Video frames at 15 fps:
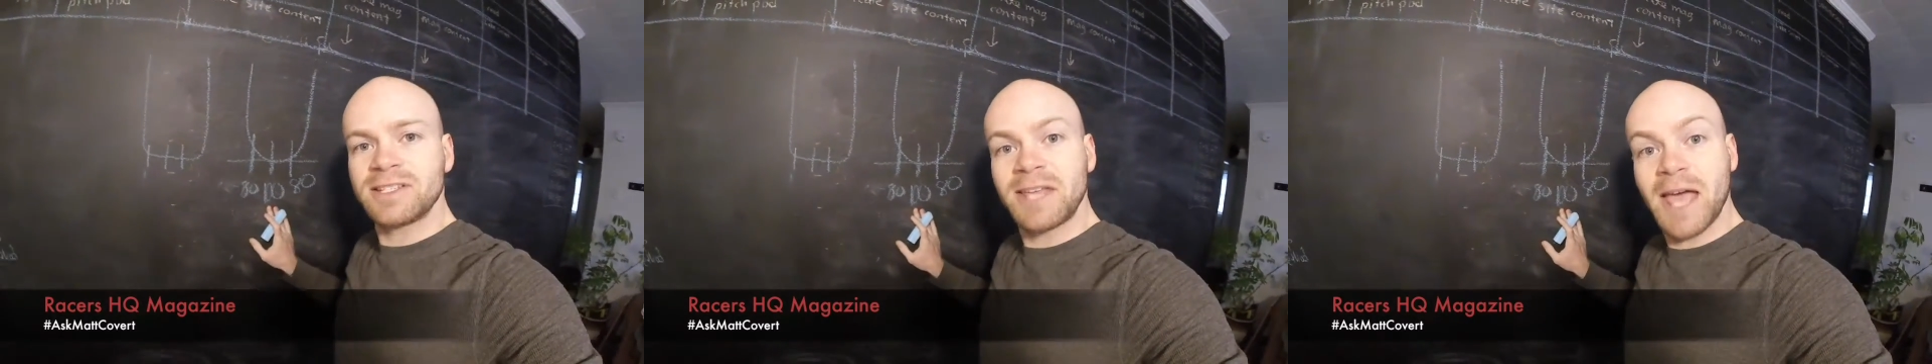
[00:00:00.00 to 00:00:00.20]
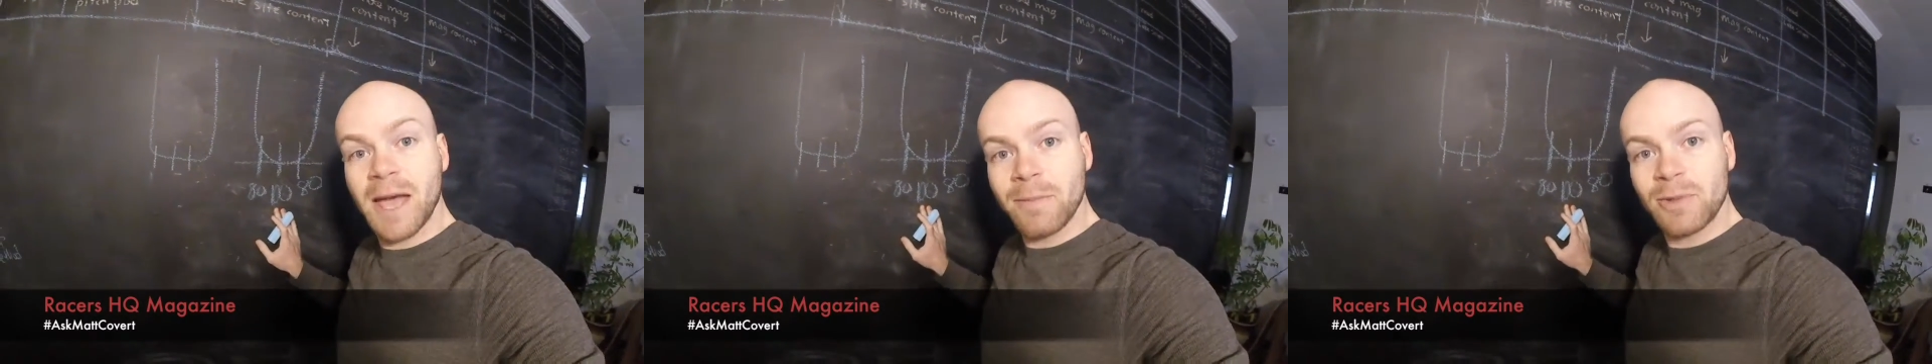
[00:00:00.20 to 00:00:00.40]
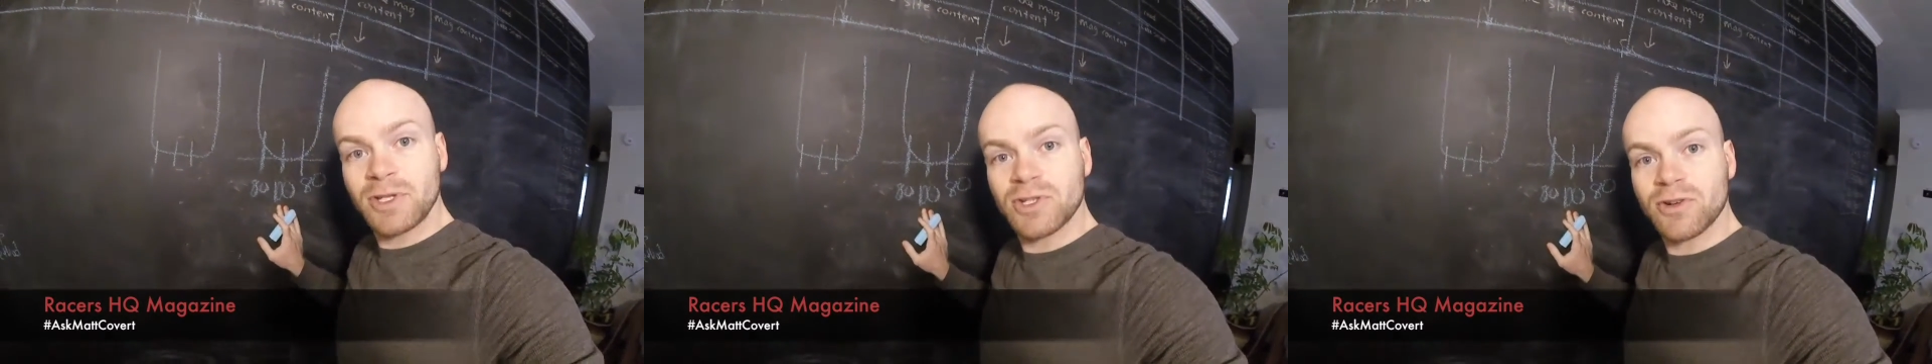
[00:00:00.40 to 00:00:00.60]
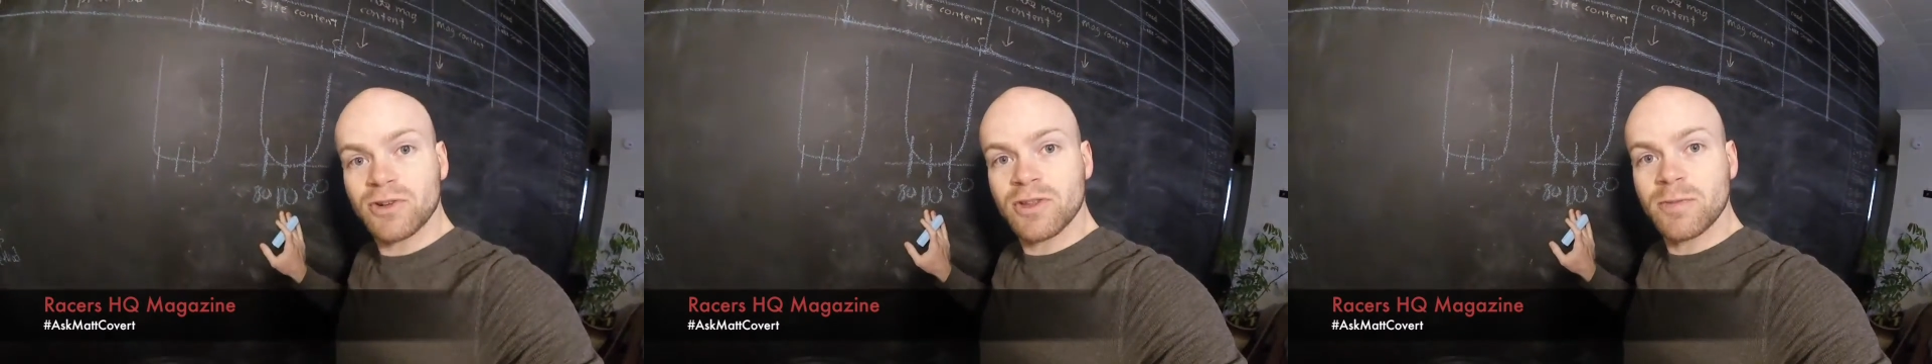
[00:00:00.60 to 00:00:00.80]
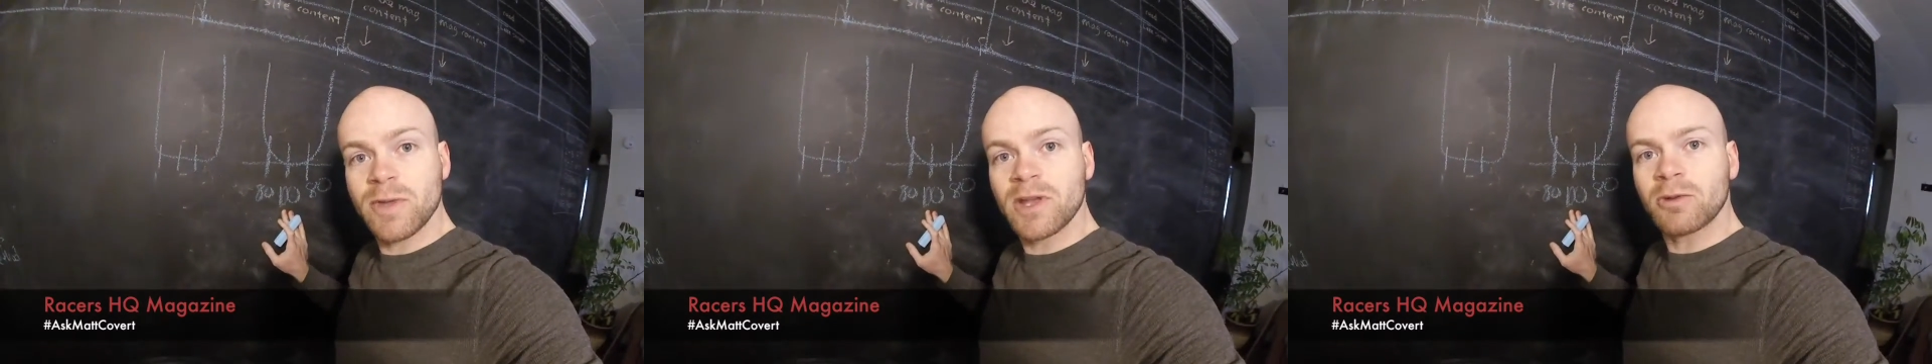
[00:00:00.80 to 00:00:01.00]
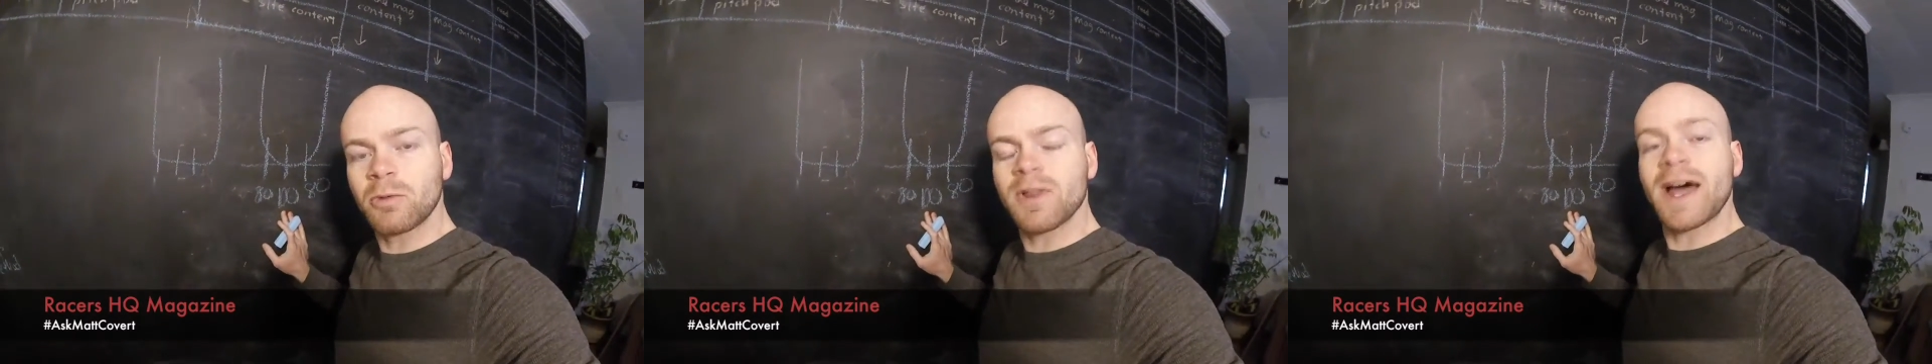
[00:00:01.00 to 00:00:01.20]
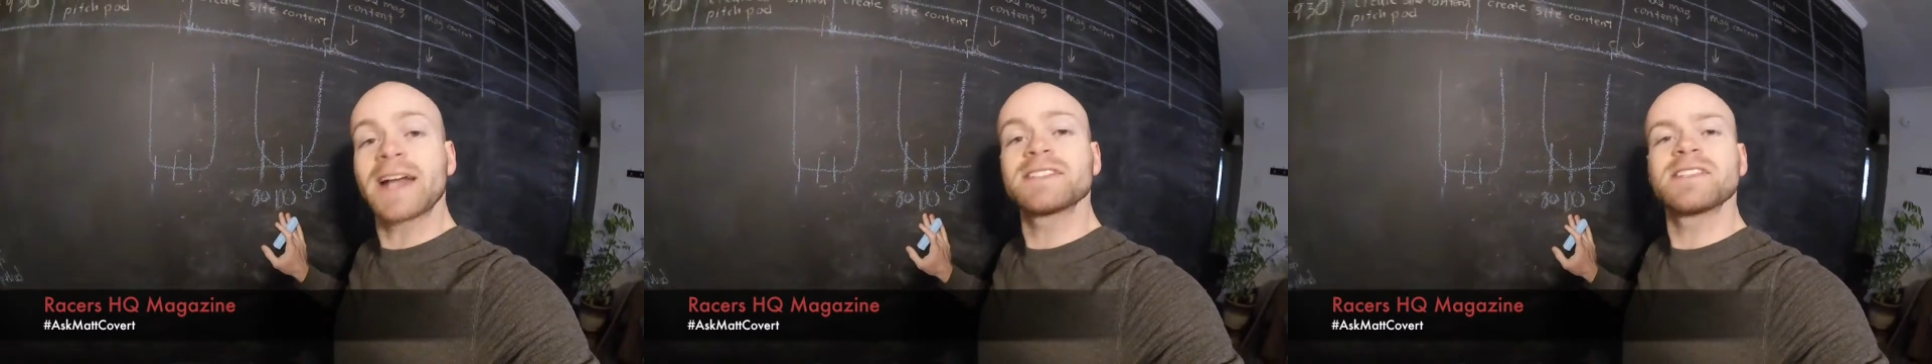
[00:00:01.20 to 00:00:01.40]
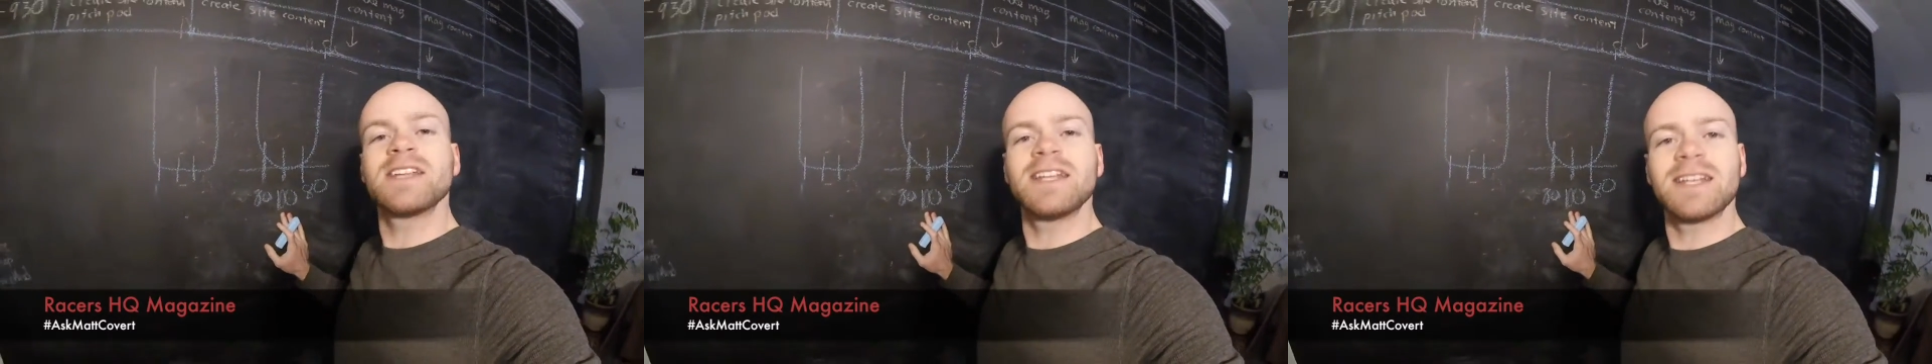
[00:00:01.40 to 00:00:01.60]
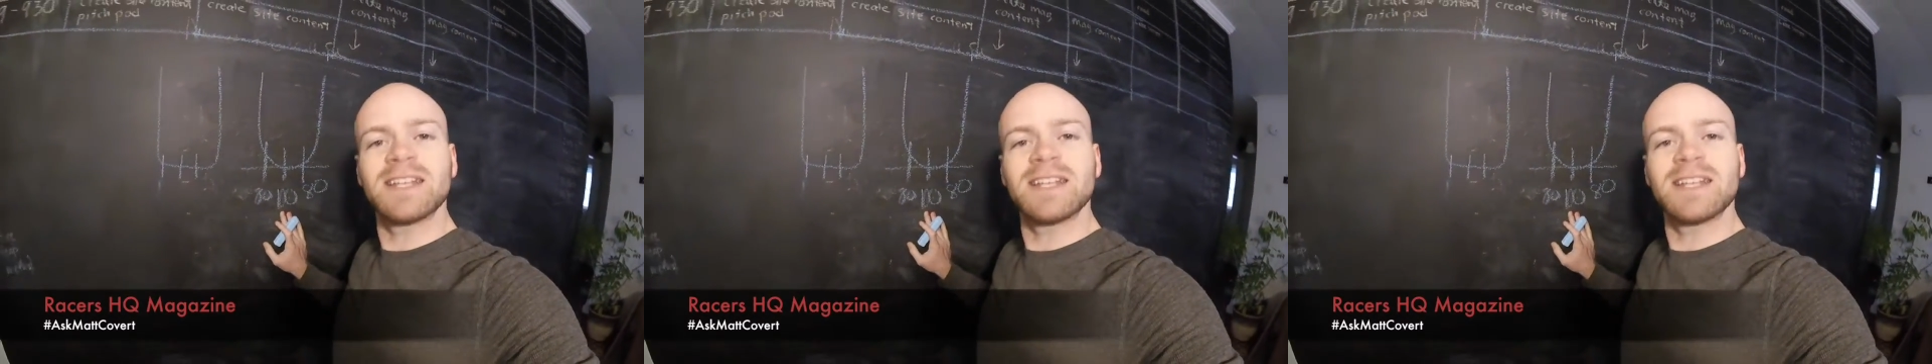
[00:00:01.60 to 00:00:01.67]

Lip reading: temperature in the middle. Well, that's an